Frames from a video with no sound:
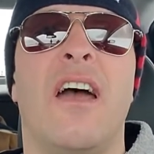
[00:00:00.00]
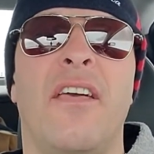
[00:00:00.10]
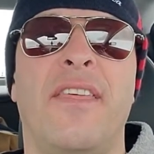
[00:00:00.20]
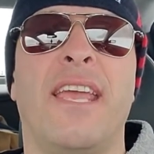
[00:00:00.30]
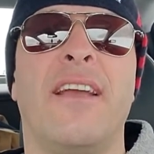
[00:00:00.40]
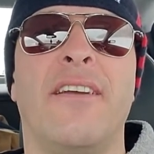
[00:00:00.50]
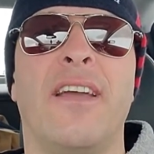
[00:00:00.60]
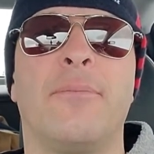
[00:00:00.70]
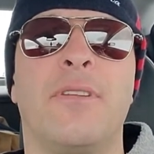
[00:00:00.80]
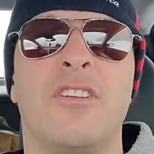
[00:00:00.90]
I think Harry
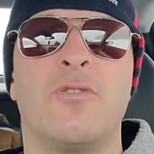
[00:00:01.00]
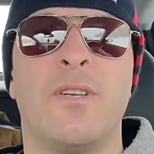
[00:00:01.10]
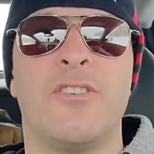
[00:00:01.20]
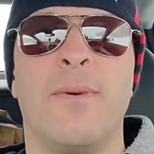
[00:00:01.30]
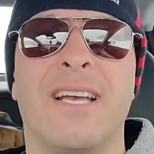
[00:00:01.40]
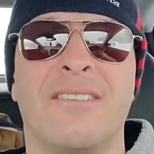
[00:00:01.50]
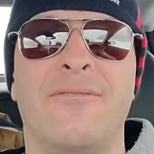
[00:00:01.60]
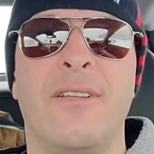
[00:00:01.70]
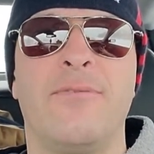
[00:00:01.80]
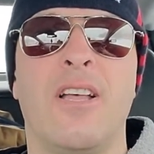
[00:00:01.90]
opted to switch her back to
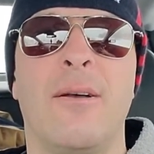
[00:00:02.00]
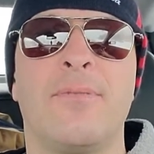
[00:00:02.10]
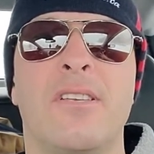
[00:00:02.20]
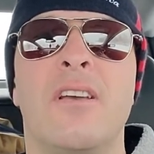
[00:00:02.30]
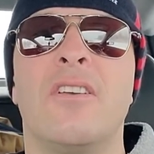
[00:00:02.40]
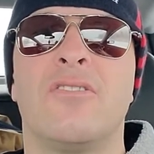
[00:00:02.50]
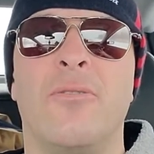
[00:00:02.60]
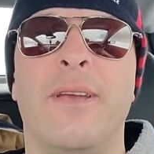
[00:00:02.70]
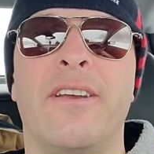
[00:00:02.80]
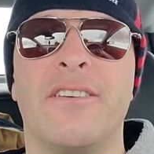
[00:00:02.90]
flip-flops. So
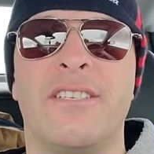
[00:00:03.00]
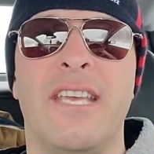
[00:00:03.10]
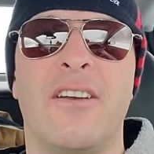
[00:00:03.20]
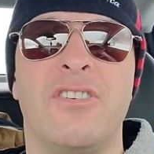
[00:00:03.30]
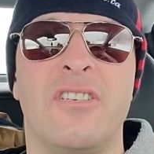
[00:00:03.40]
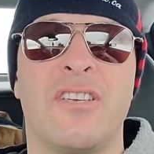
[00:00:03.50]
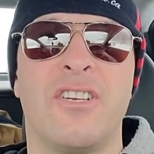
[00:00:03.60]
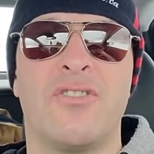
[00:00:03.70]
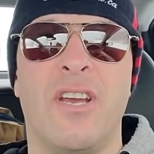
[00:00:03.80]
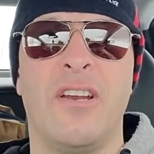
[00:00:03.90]
I'm eager to see how she's
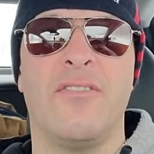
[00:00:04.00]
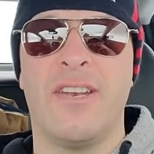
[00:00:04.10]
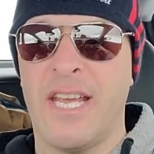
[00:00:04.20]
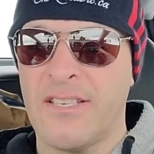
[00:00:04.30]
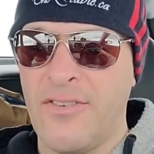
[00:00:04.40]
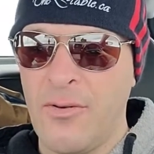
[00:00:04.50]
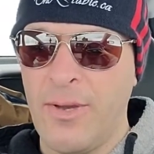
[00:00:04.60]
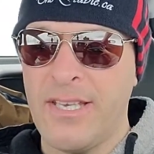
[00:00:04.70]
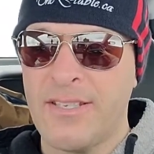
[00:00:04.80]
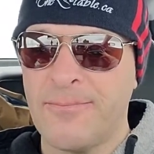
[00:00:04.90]
going to train over the next few
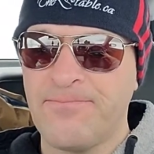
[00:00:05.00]
weeks.